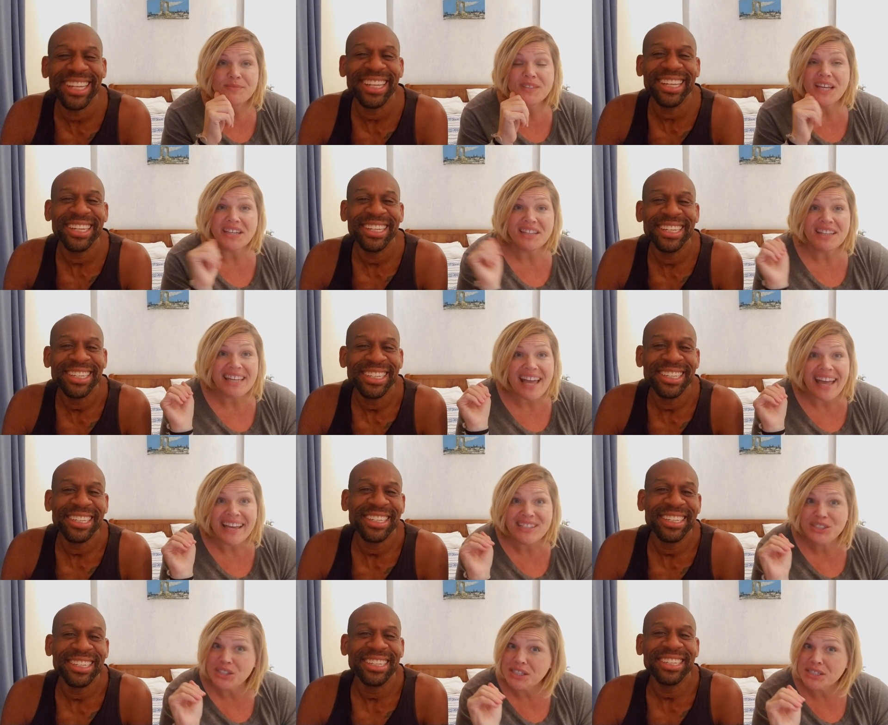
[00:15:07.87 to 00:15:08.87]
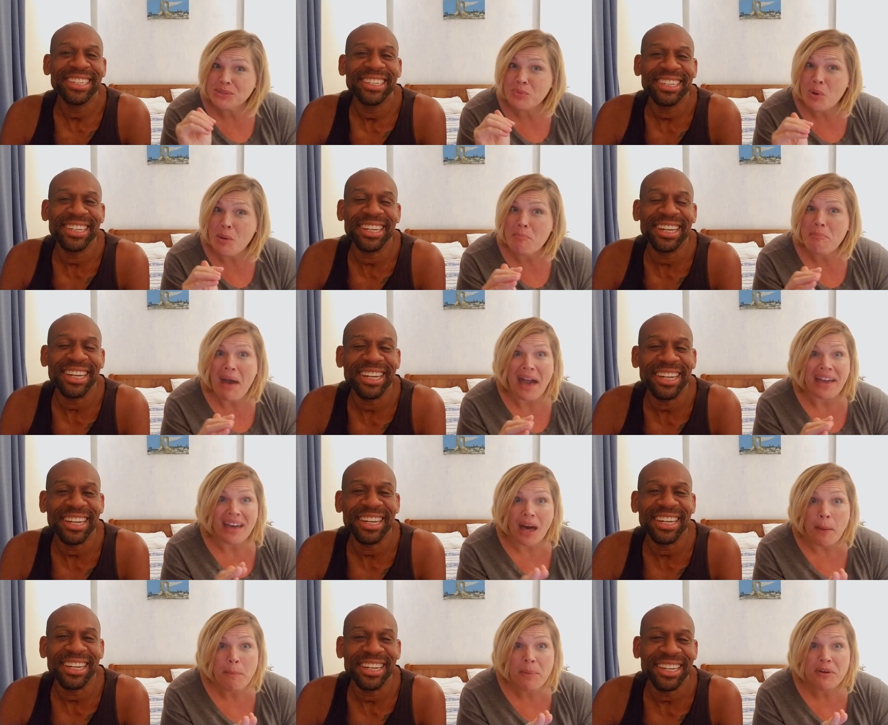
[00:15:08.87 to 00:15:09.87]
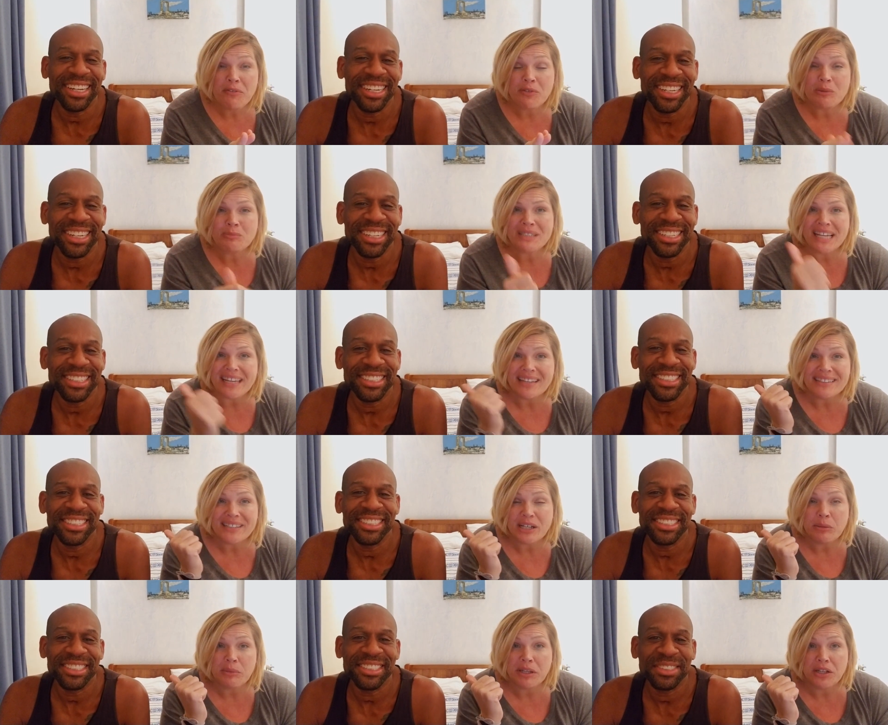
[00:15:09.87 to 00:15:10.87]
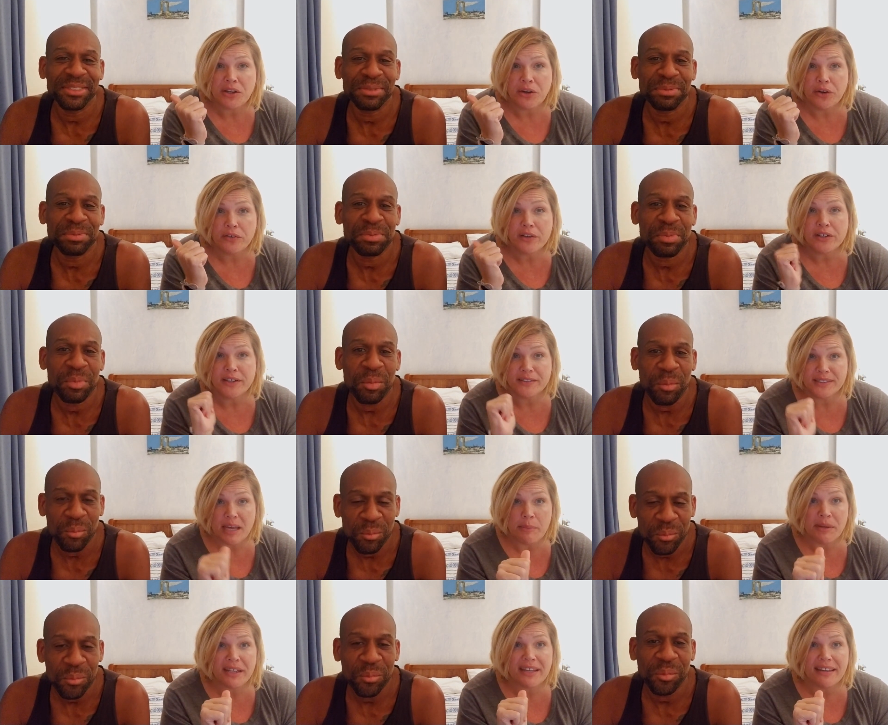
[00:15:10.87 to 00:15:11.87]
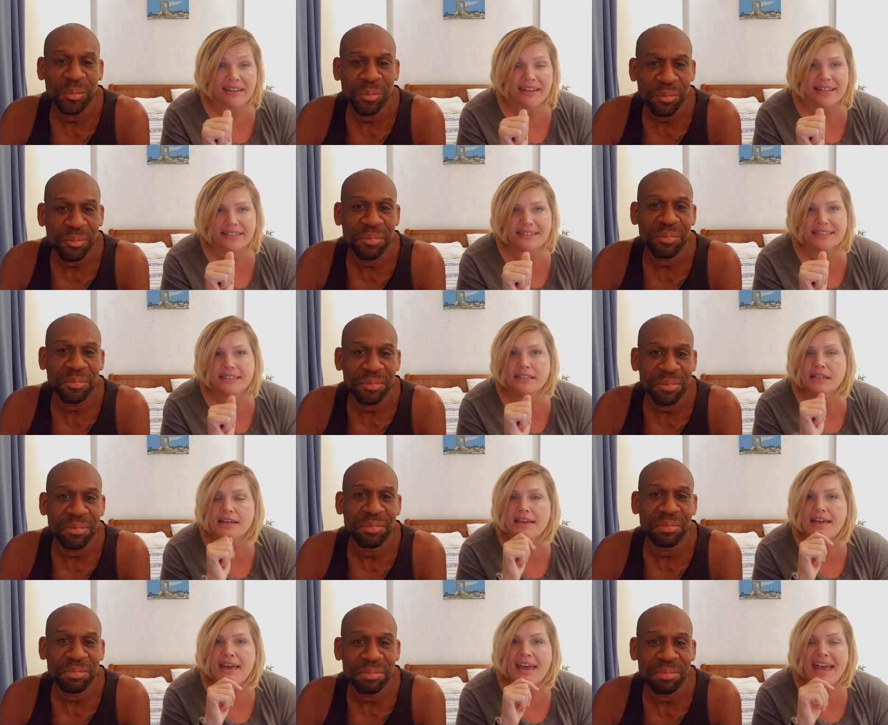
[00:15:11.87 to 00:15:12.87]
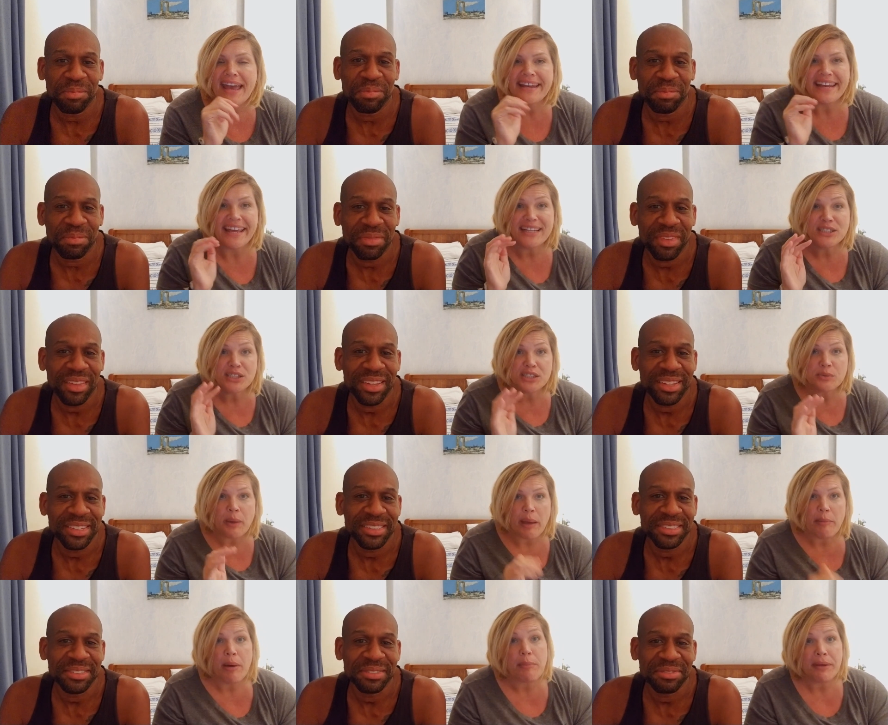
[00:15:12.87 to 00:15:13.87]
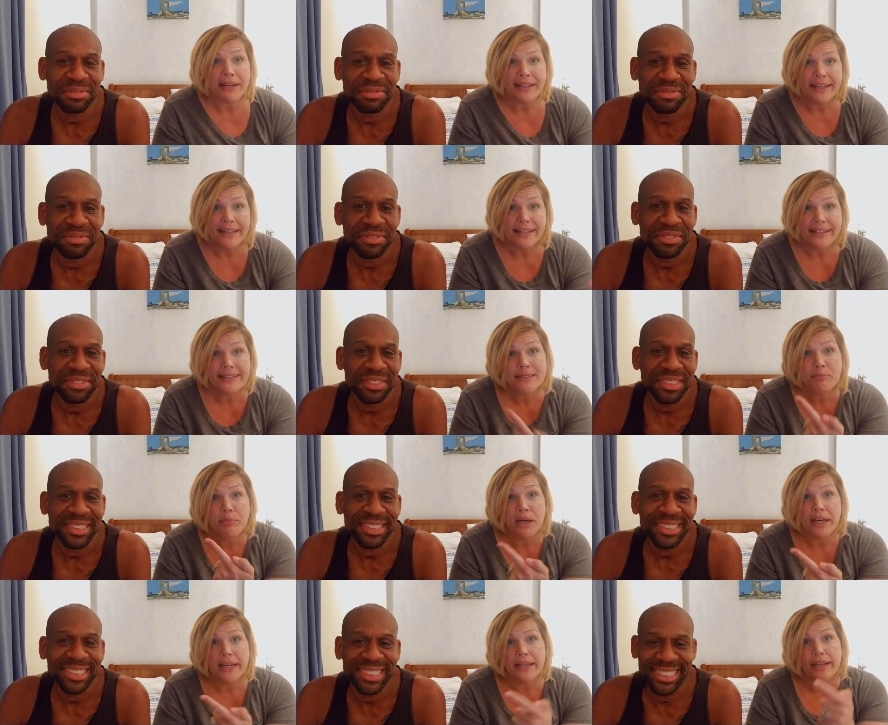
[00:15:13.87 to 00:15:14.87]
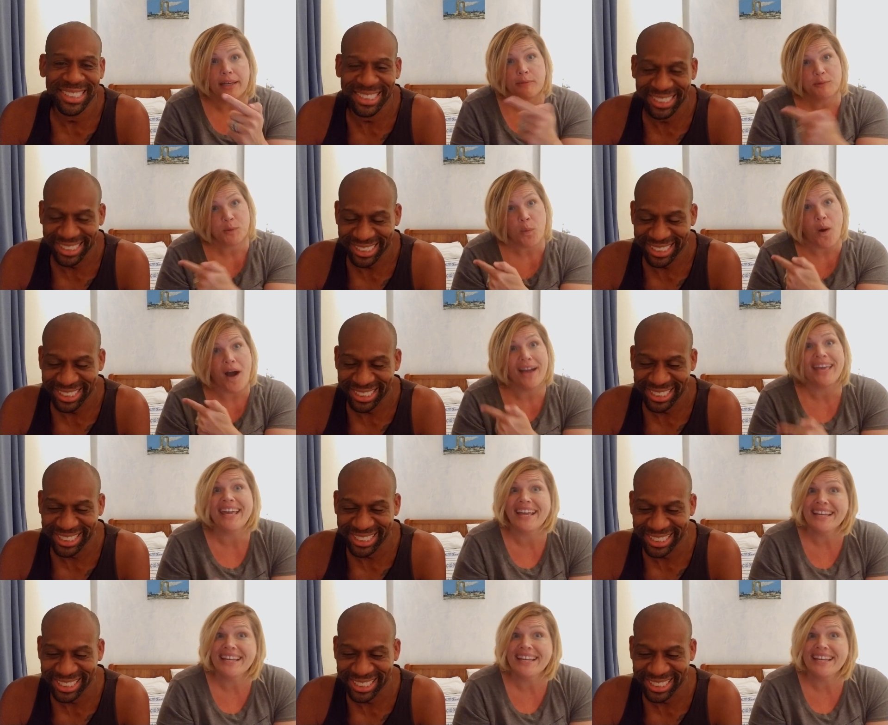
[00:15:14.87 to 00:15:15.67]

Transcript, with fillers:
Speaker 1: Luckily, I had just swum back uh, up from taking Terramina over, and I was coming to get Kingston, mm-hmm. and I had just swam up, and his butt comes walking